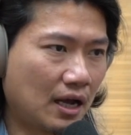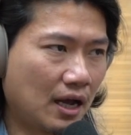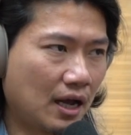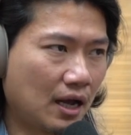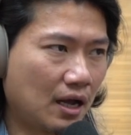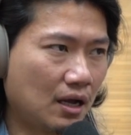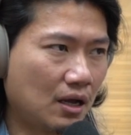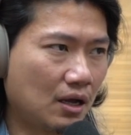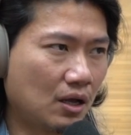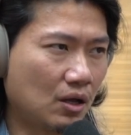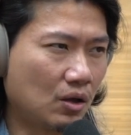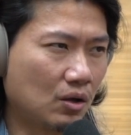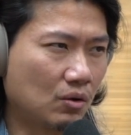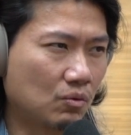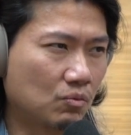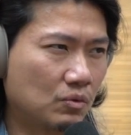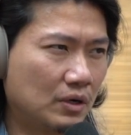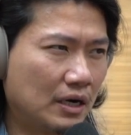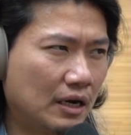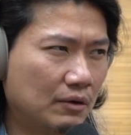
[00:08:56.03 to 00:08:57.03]
uh
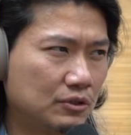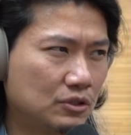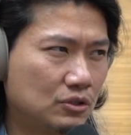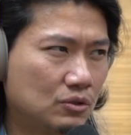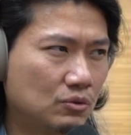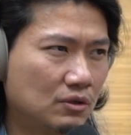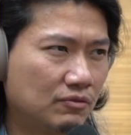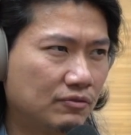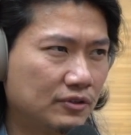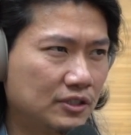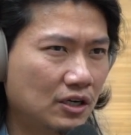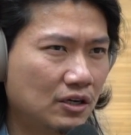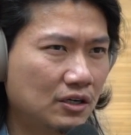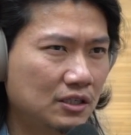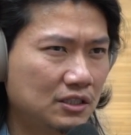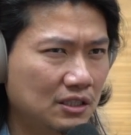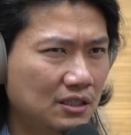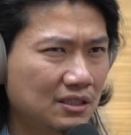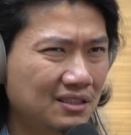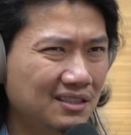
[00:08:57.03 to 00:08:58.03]
when I was doing a fraternity,
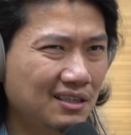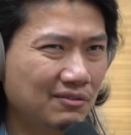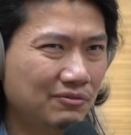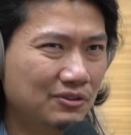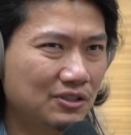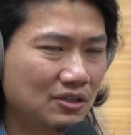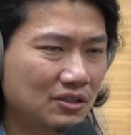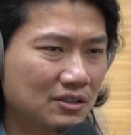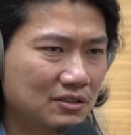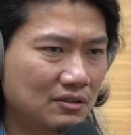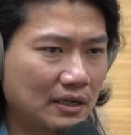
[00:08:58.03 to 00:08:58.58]
she goes, "Yeah, fraternities."